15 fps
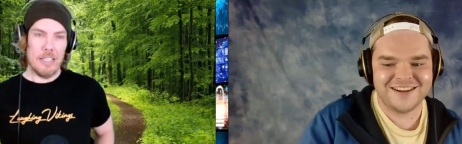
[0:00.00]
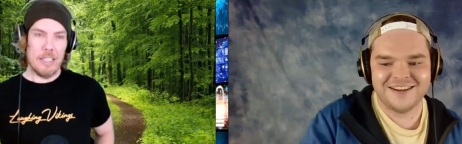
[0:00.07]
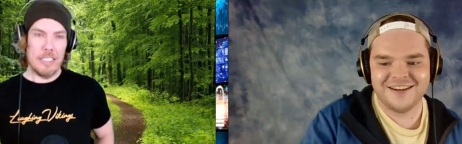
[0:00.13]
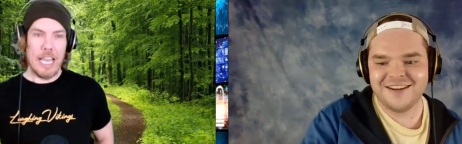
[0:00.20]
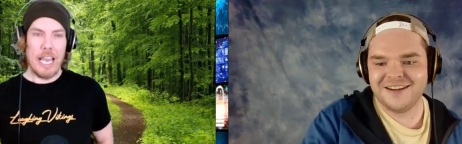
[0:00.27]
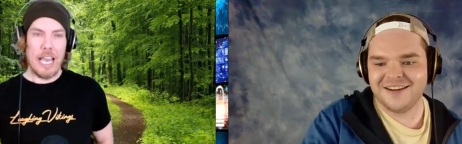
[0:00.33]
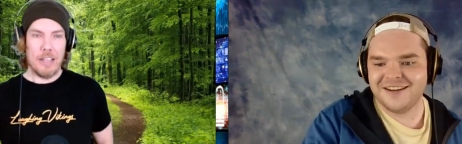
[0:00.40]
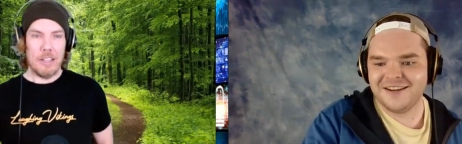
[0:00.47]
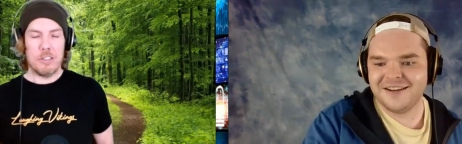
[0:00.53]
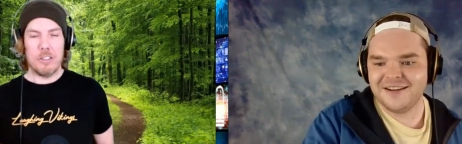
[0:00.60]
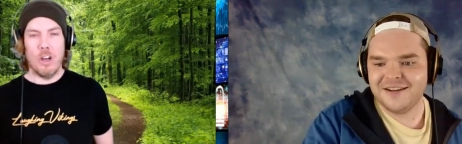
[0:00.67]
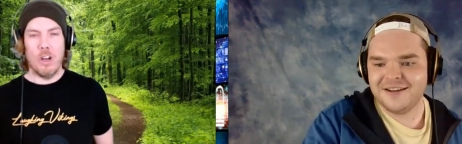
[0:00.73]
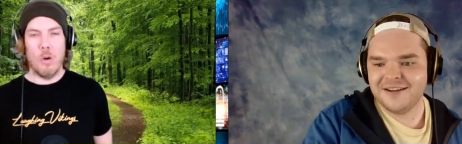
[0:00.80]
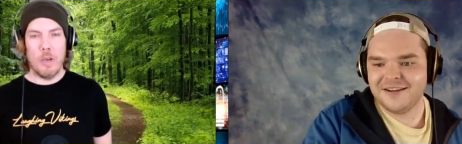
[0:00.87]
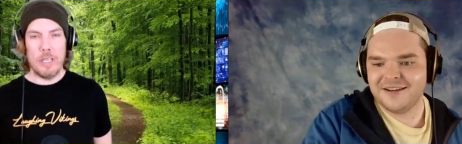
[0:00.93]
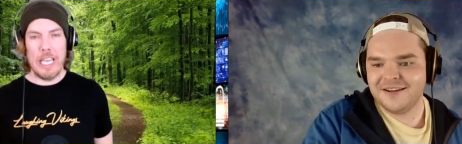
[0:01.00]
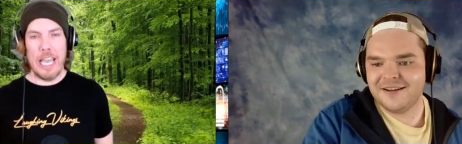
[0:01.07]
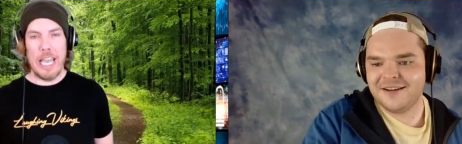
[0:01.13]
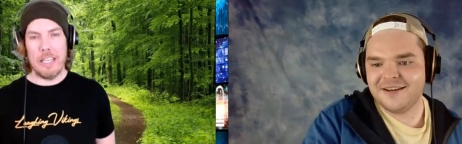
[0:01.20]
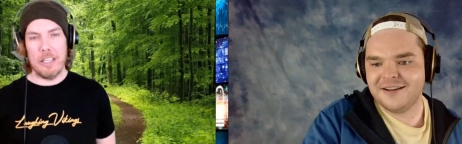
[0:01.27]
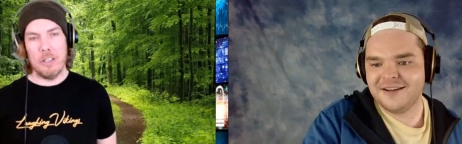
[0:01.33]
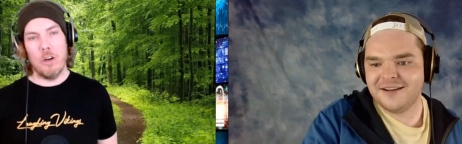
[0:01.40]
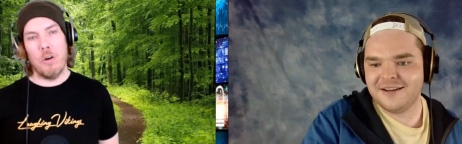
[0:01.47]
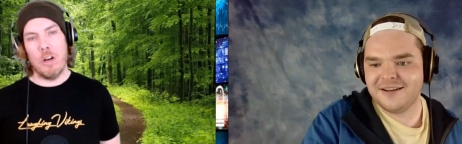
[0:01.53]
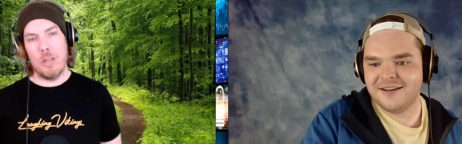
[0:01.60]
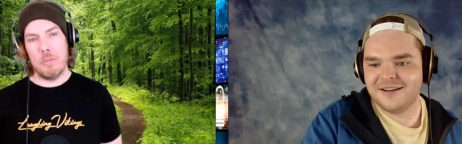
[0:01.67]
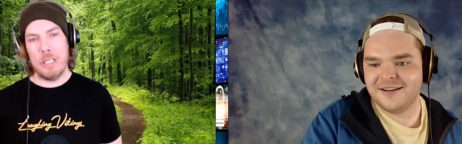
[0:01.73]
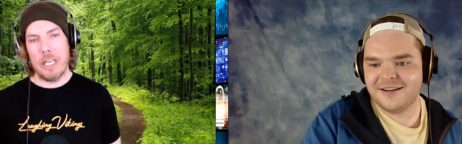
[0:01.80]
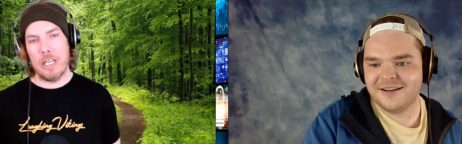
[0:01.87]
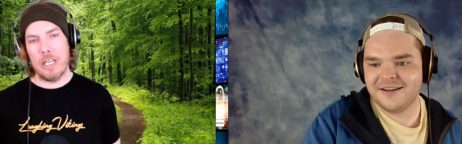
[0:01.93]
Speaker 1: yeah. There's no, yeah. You don't want to
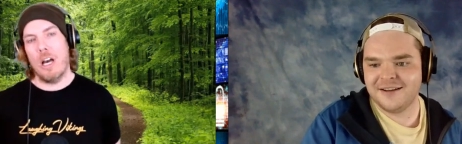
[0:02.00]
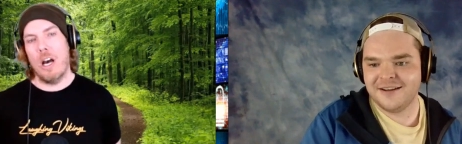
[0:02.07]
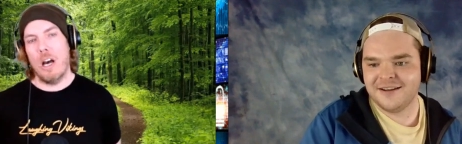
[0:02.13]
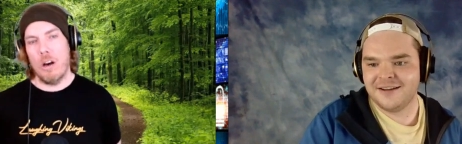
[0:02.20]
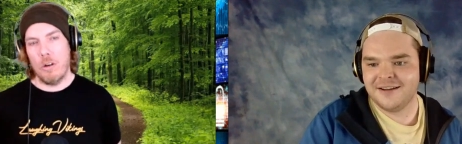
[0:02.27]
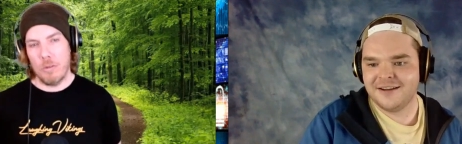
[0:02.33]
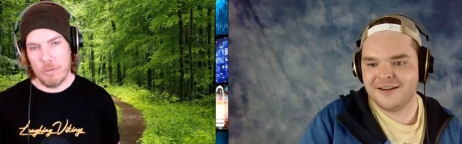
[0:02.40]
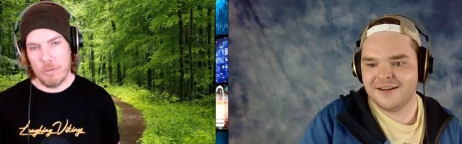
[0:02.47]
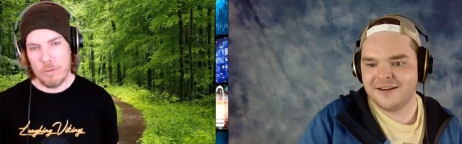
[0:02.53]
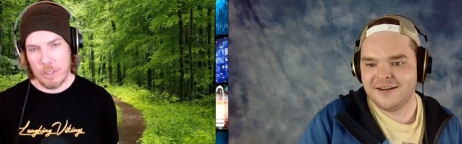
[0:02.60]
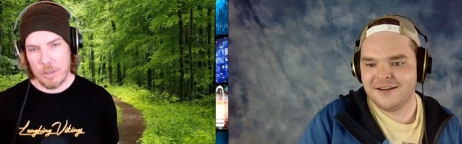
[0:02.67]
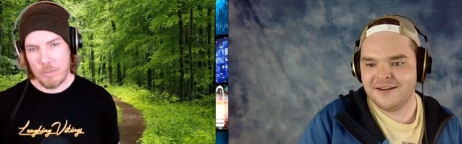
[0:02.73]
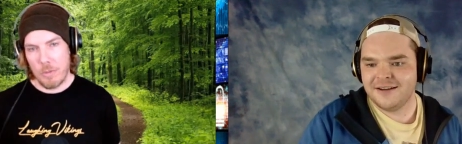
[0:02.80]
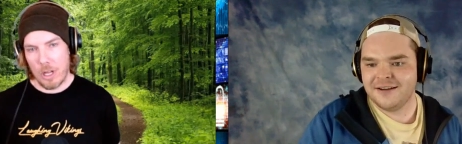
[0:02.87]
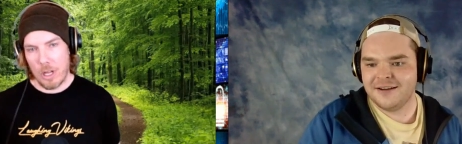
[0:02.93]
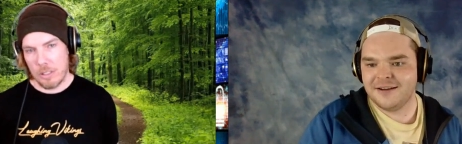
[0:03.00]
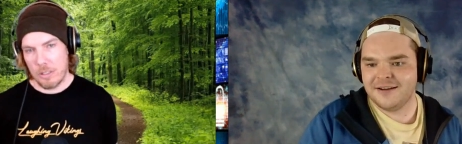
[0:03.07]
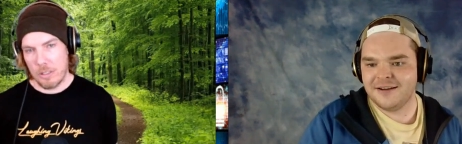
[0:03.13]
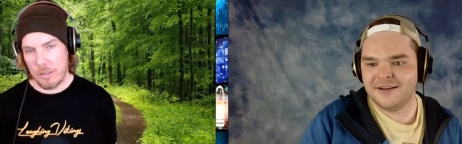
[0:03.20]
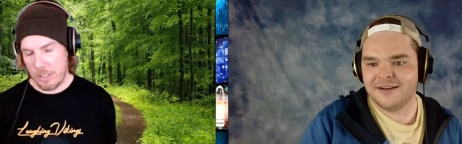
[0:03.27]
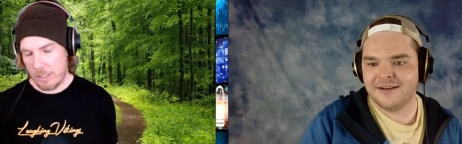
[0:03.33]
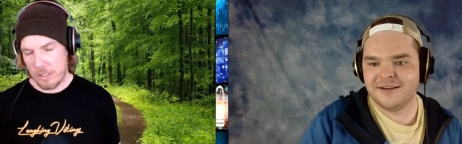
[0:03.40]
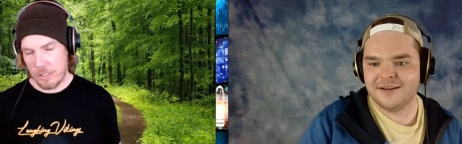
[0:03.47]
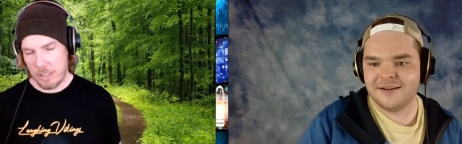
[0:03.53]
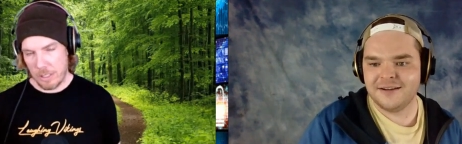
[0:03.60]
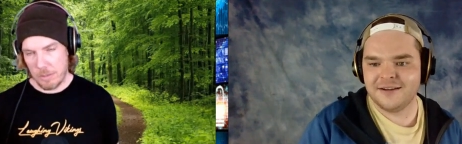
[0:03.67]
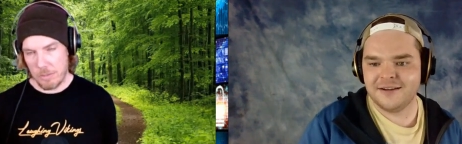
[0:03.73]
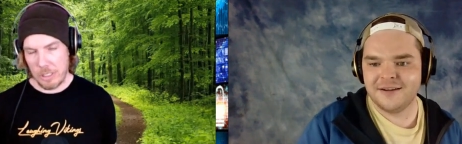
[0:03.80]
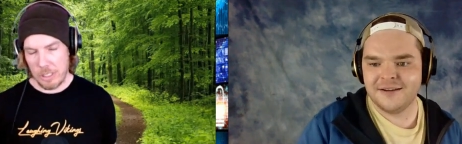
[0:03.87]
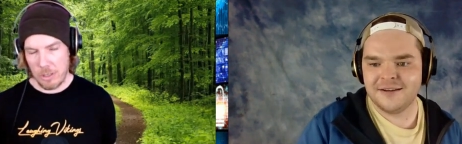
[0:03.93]
be like, oh, the monster. This is
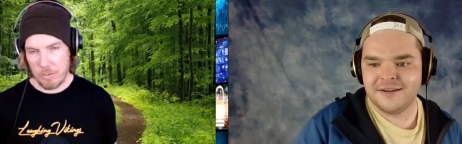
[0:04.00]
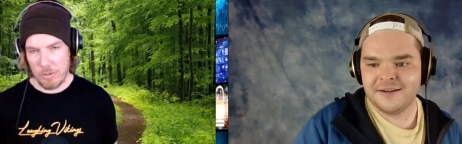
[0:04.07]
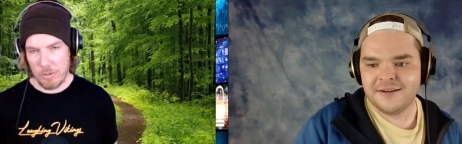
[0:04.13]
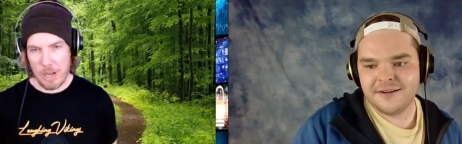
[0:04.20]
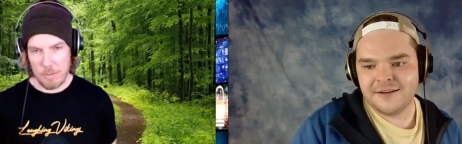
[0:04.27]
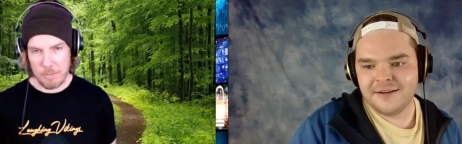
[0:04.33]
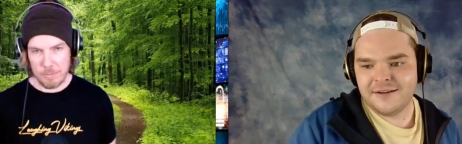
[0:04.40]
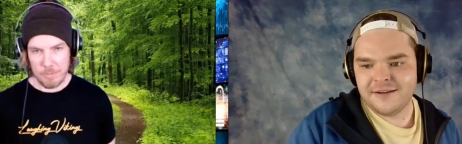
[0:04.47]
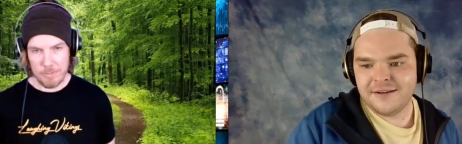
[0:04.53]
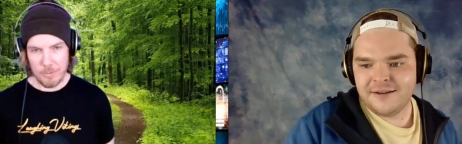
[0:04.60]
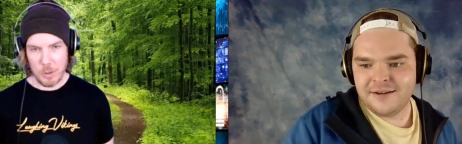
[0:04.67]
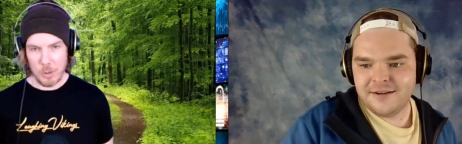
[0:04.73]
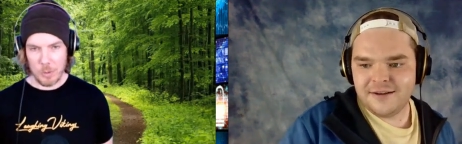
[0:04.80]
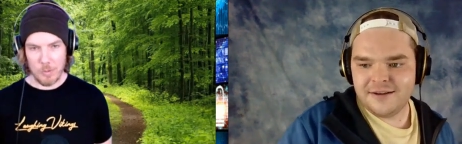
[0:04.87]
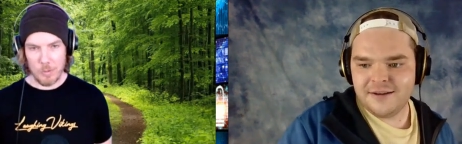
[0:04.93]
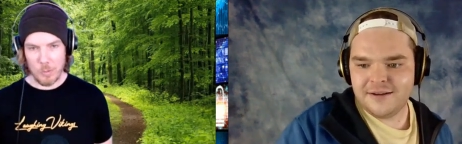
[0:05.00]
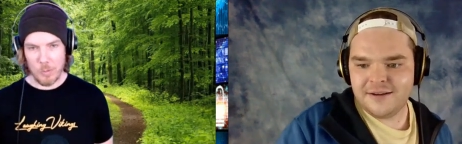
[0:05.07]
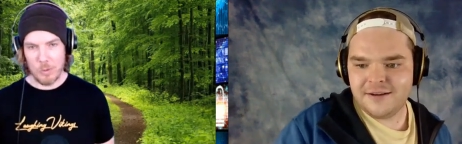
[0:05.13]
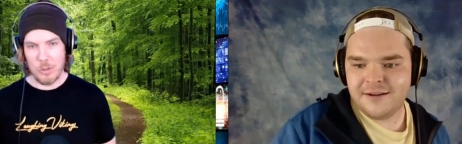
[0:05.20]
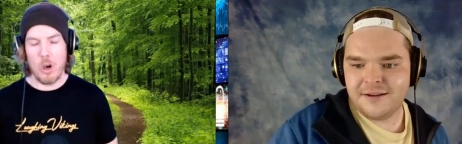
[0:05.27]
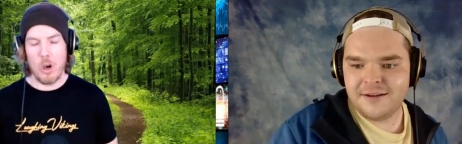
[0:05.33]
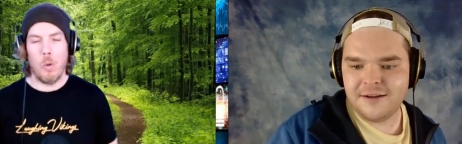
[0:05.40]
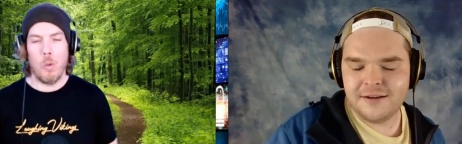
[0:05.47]
going to be no problem. Don't